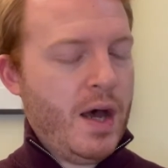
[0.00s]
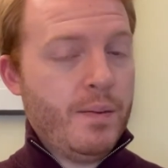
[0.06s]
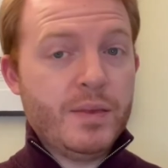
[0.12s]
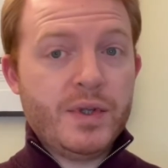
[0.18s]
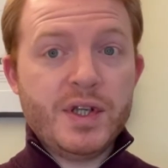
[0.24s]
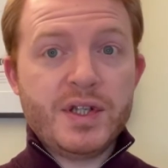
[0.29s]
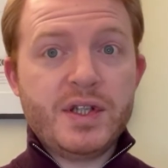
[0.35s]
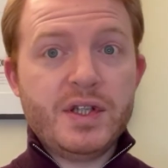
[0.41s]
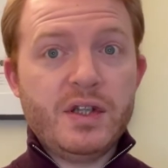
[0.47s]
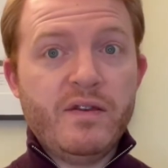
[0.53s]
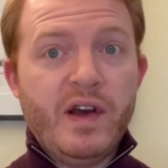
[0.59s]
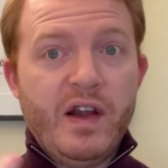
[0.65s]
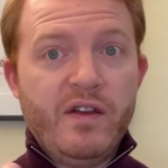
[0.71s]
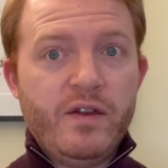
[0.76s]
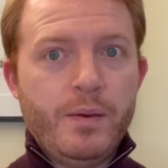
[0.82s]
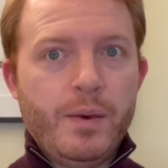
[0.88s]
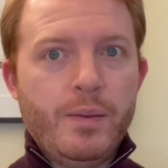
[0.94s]
just to
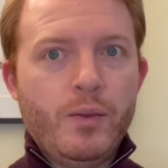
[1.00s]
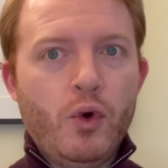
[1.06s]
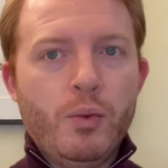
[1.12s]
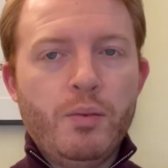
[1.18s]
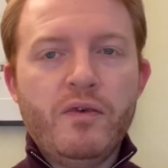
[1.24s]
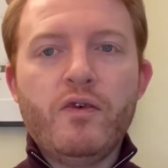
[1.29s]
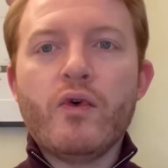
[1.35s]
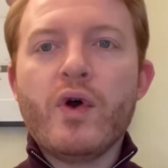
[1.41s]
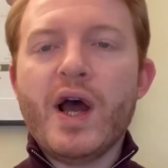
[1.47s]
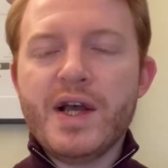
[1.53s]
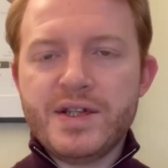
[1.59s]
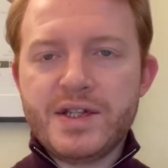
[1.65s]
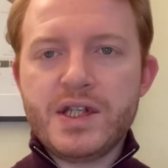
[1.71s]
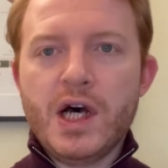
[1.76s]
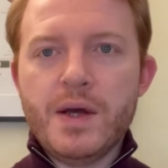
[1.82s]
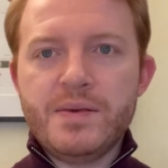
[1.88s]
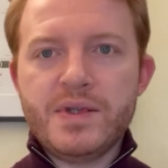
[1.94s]
develop a bit more before it has
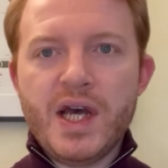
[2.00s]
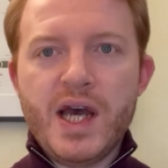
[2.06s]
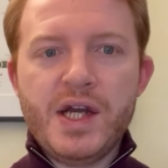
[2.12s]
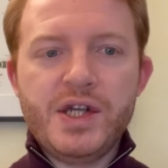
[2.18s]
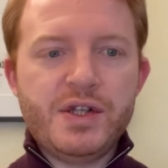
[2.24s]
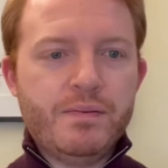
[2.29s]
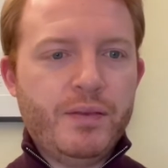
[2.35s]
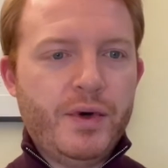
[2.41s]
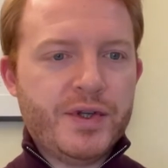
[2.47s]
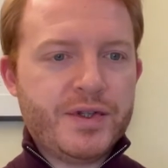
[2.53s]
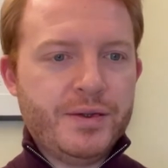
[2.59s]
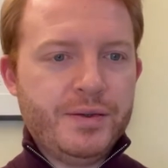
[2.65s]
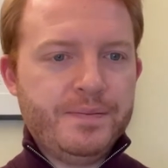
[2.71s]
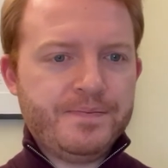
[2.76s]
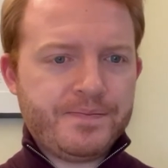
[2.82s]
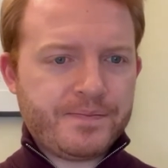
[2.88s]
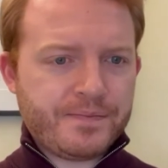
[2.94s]
time to age and
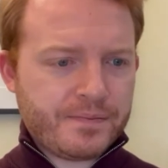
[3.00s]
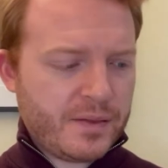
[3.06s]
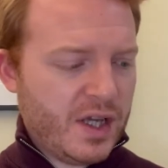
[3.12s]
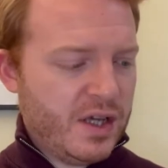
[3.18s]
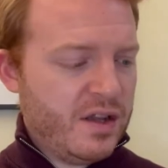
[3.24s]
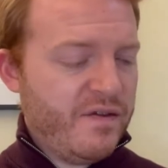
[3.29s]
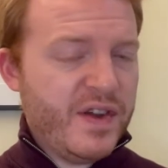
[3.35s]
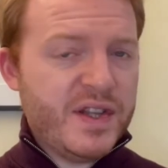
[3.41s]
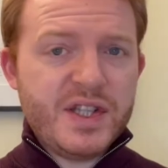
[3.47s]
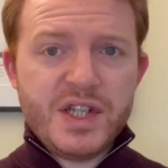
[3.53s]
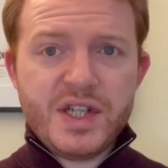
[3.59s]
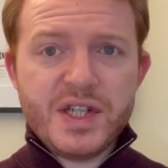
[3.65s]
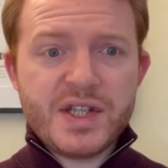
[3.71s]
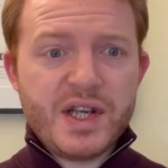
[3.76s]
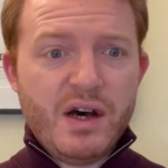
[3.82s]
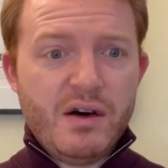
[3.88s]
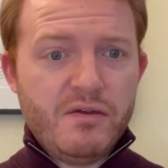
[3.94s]
bottle. The vintage
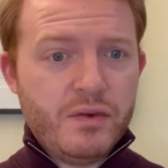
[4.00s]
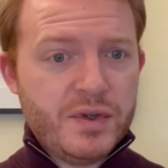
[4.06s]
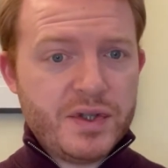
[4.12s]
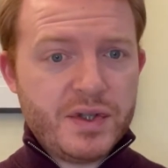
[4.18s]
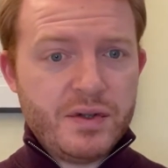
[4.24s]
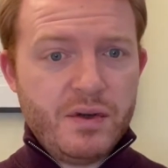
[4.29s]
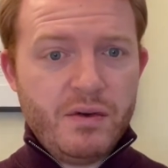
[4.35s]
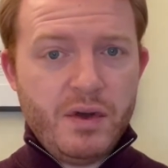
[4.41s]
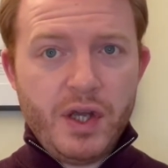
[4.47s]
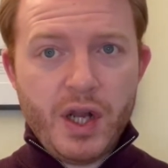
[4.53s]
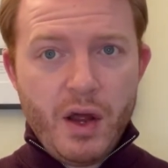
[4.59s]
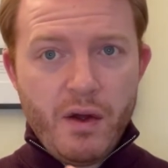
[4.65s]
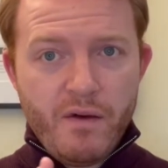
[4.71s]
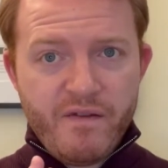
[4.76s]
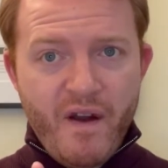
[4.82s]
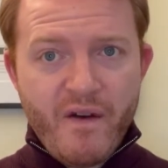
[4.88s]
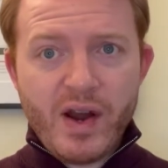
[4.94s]
itself was, you know,
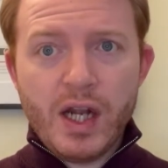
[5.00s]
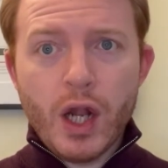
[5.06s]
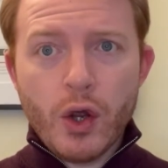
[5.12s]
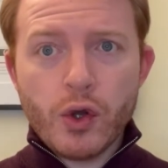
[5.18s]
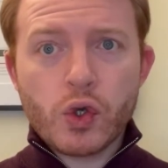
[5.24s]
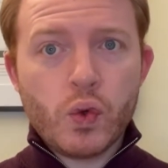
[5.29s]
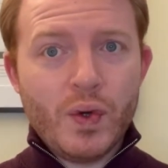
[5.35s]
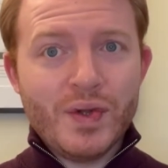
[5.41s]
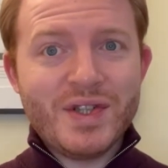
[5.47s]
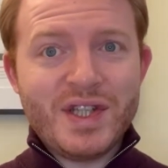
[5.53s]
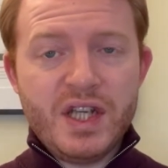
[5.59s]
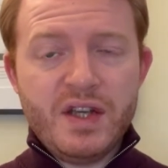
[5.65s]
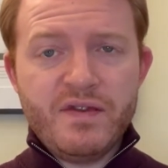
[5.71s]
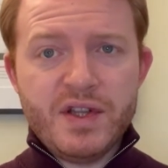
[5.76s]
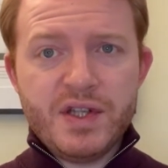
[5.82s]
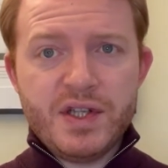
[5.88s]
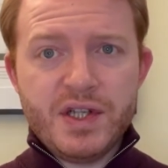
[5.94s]
a very low quantity
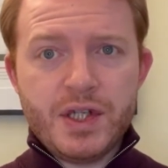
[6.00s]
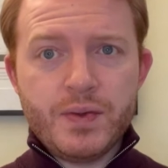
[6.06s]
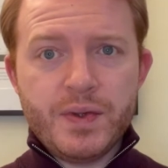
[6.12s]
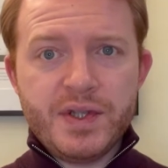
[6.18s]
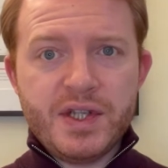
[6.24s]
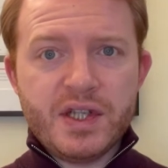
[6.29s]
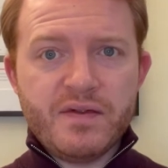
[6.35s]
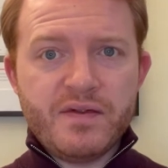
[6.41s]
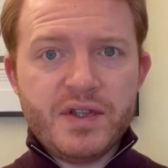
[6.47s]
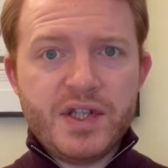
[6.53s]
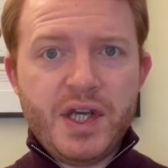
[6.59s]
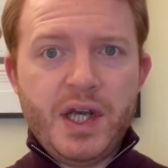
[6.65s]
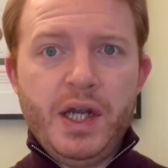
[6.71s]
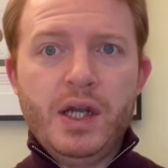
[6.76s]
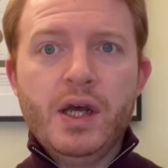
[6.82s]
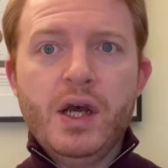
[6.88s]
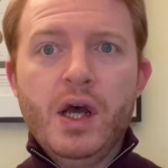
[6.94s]
vintage
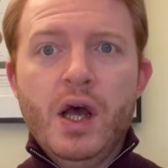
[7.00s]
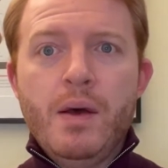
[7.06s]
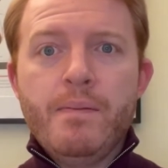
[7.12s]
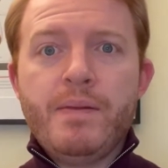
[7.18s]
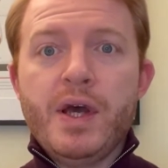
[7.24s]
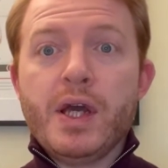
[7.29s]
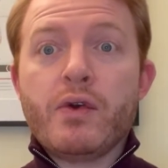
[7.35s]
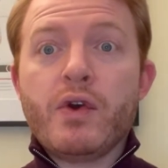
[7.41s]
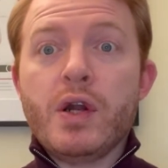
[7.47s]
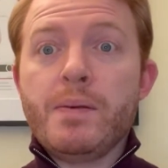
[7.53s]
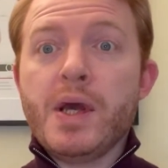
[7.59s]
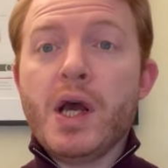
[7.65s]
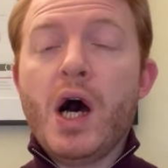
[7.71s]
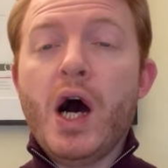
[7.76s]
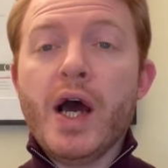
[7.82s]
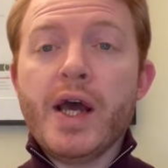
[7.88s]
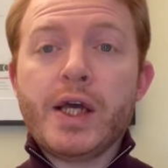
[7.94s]
2017, but incredibly
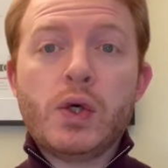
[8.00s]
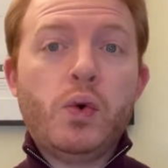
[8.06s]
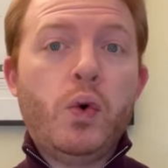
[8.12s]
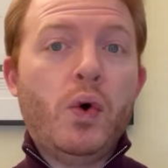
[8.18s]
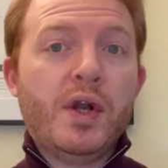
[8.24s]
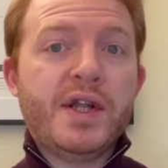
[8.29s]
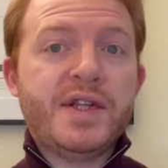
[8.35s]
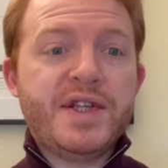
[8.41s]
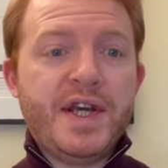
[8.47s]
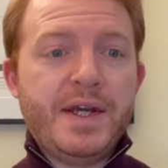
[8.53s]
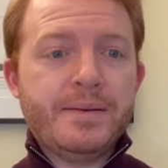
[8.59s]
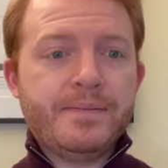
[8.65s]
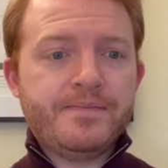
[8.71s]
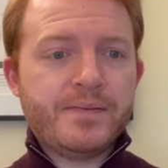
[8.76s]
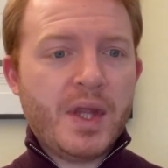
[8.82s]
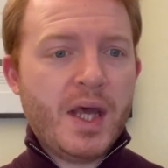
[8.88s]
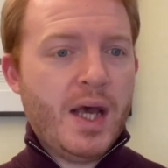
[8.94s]
high quality.
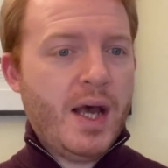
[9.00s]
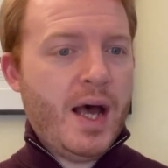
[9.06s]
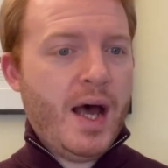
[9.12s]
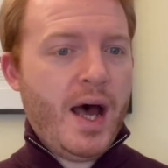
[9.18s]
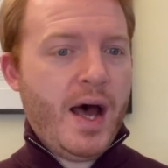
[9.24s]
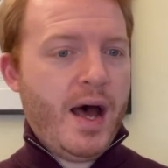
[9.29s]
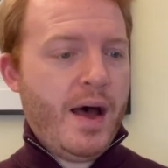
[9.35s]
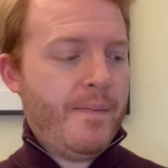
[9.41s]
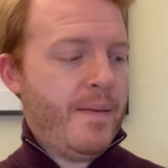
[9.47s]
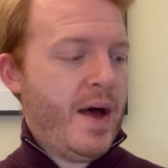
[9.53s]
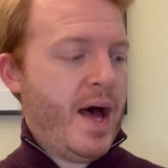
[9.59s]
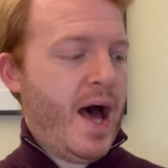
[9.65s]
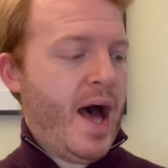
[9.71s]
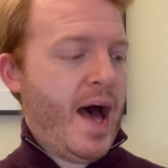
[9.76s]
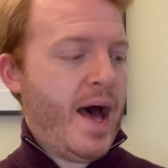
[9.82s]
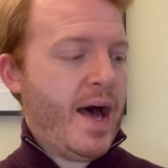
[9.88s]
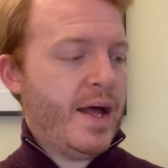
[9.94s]

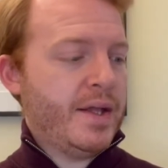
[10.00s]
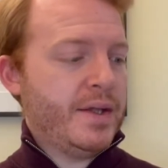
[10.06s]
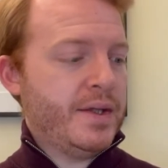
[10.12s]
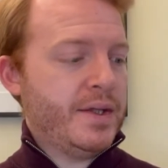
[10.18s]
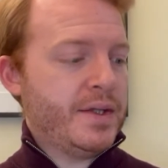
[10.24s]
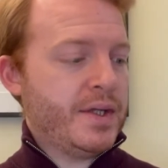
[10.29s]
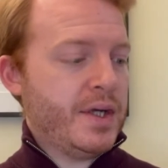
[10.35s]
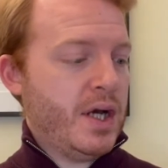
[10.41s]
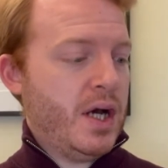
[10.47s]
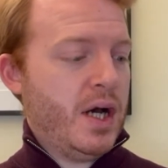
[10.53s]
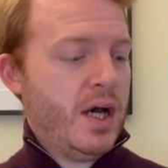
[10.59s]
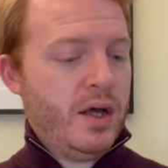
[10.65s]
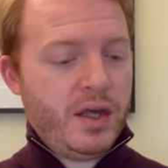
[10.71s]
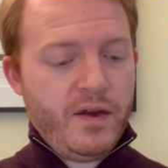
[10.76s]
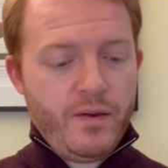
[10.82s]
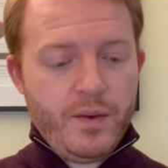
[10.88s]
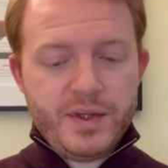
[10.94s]
And
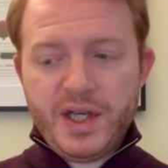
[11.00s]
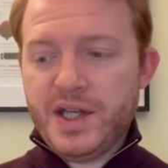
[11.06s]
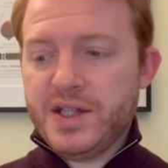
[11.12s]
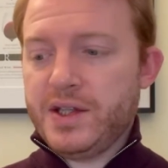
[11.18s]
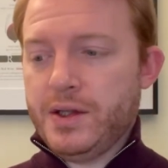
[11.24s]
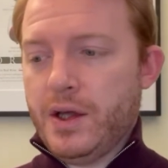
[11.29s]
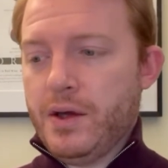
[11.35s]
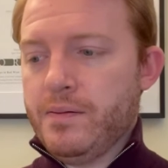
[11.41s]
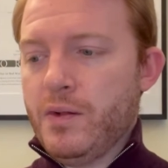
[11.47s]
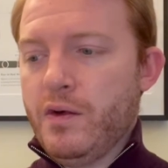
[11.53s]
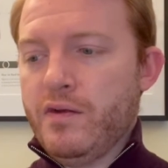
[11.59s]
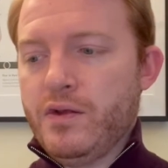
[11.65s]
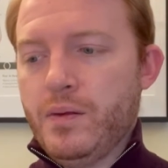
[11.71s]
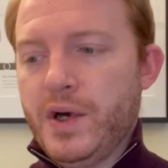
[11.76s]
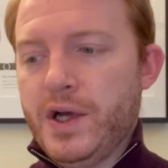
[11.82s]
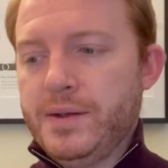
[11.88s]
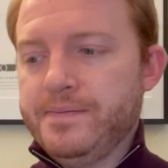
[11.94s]
I'll give you a tasting note of
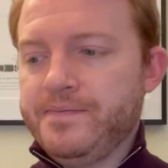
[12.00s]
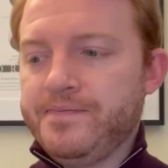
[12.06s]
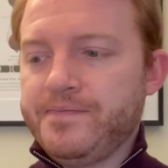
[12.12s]
the wine.